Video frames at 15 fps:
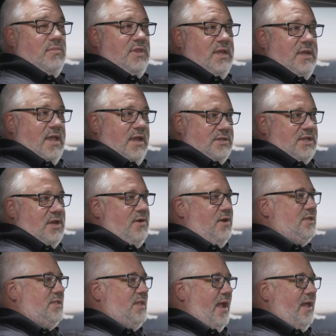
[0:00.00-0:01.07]
the
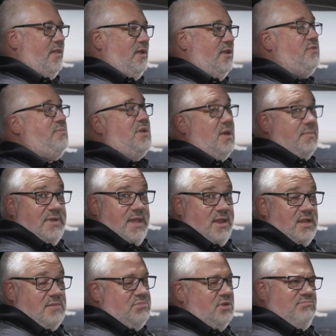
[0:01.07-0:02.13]
exterior styling has been
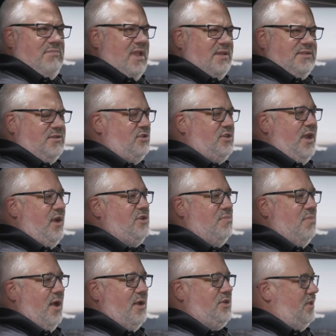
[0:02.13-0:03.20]
updated, but hasn't changed
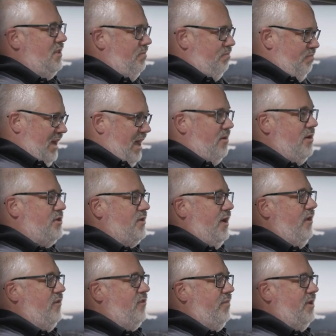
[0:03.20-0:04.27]
much, and the
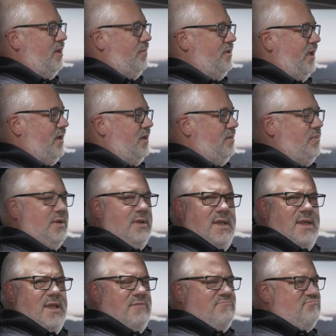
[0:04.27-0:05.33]
powertrains have been updated, but
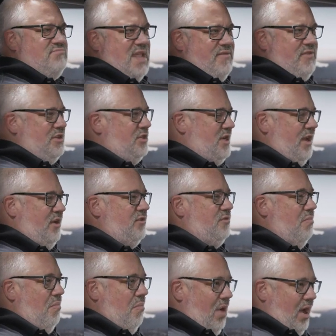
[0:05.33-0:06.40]
haven't
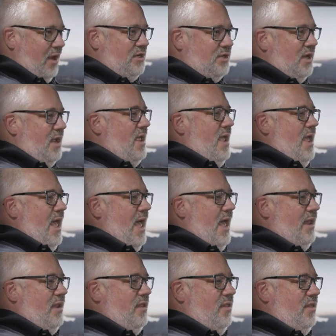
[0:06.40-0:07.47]
changed much,
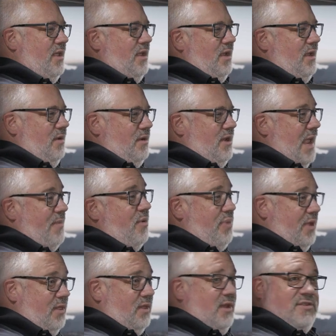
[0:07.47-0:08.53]
and the
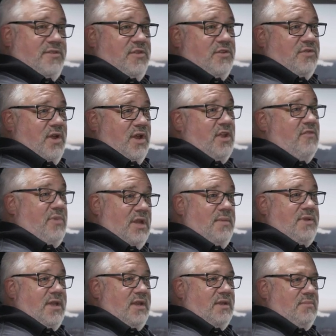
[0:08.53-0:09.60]
capabilities of the truck have been
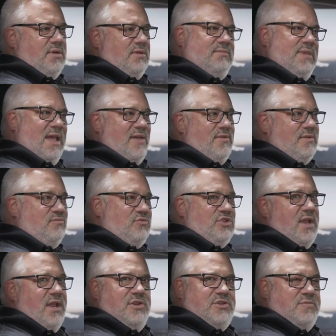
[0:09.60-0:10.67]
updated, but haven't
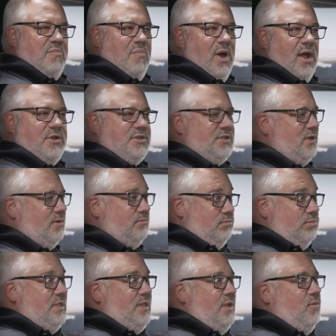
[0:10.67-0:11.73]
changed much. So
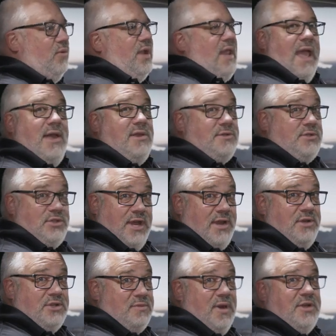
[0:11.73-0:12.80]
really, what has
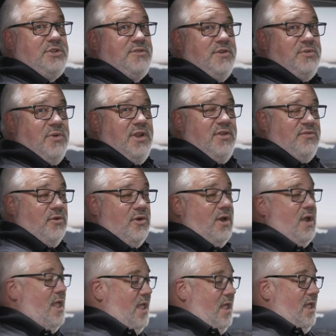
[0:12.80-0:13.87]
changed much for
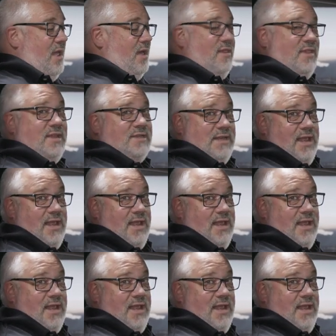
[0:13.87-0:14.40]
24? This